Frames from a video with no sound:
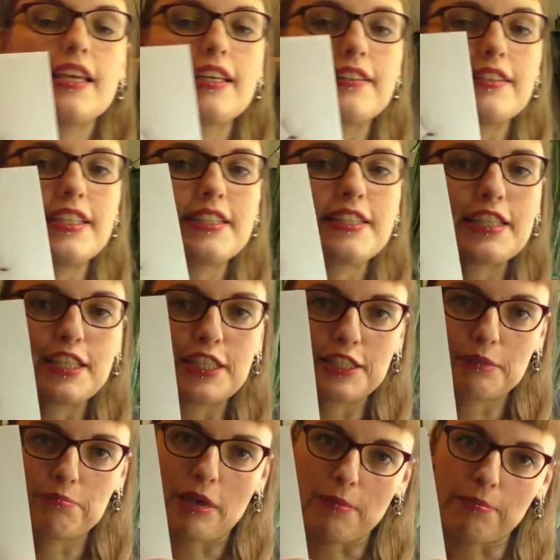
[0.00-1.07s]
This is
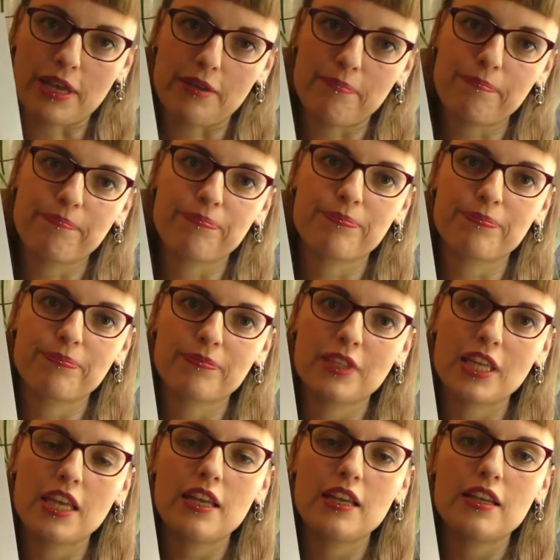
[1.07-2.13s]
Pepper.
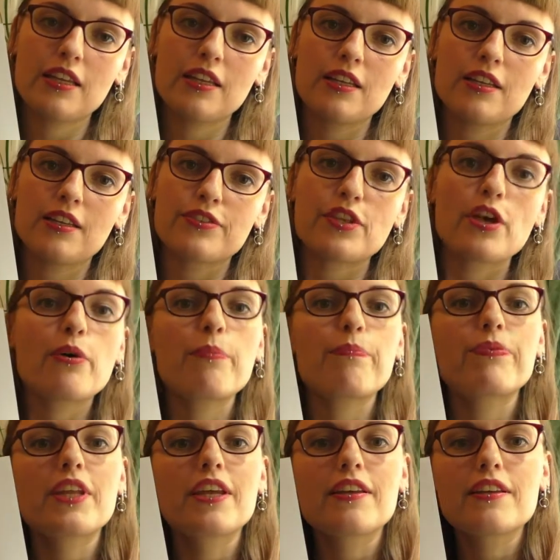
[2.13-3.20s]
So
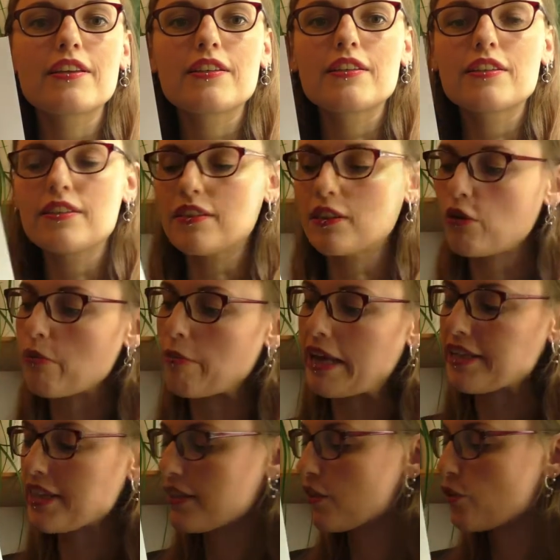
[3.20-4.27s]
the
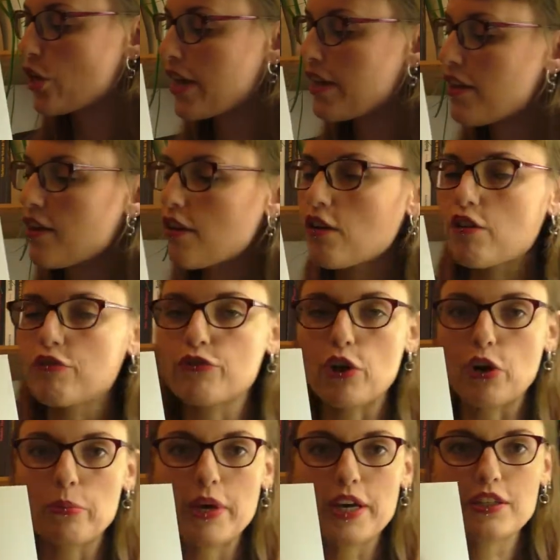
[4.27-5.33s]
grammatical gender of
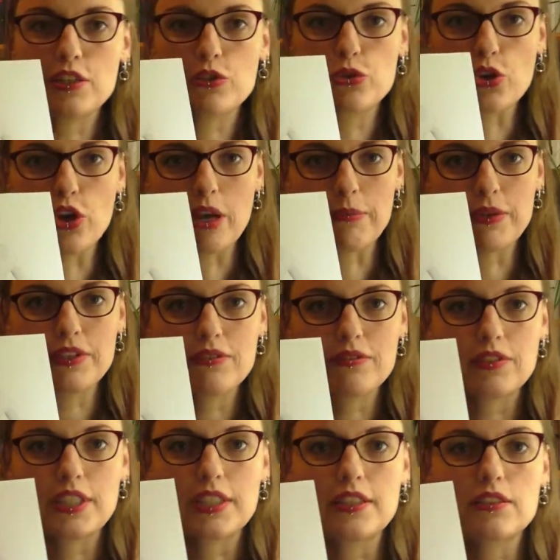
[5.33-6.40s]
robot in German
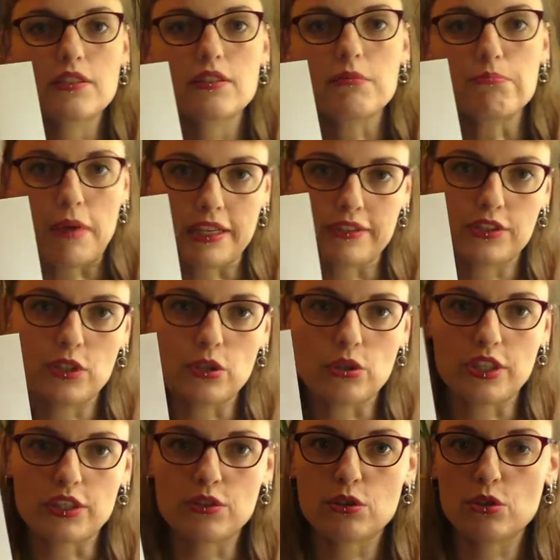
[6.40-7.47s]
is
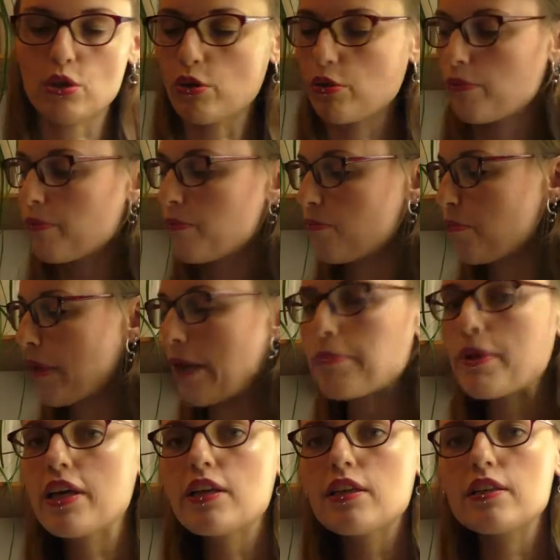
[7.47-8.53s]
masculine, so
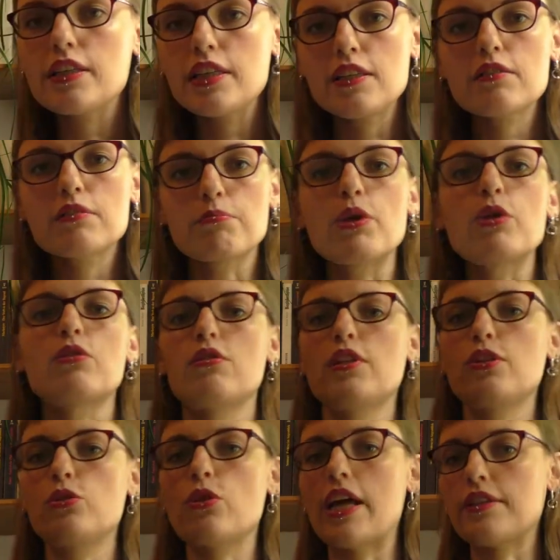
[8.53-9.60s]
Pepper is mostly
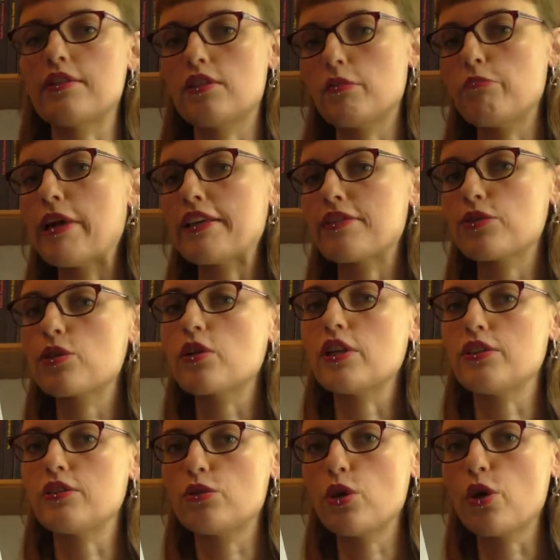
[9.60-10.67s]
addressed in
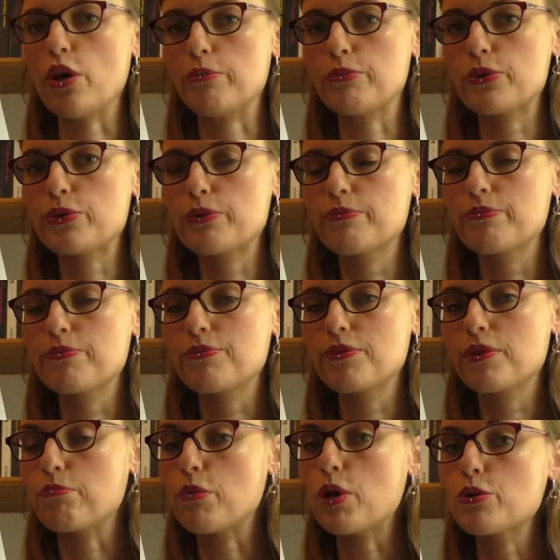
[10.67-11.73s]
masculine terms.
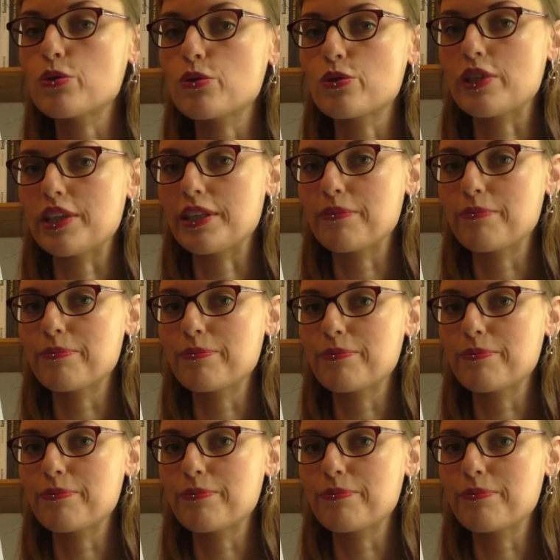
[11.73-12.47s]
Mostly.